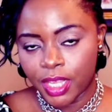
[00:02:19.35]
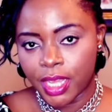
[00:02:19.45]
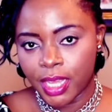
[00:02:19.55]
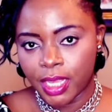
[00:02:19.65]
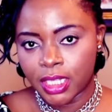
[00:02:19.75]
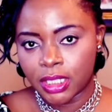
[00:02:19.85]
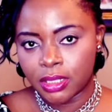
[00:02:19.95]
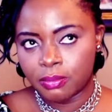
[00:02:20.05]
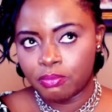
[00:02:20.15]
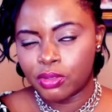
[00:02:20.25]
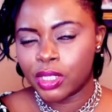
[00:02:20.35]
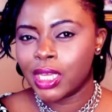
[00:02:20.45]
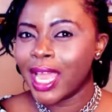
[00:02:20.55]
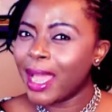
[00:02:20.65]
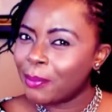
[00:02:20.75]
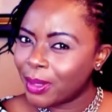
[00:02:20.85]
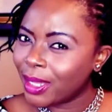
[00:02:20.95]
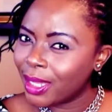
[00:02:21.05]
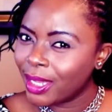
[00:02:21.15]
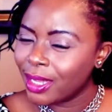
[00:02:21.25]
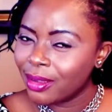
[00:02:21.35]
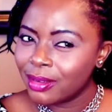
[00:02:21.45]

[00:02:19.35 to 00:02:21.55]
can be happy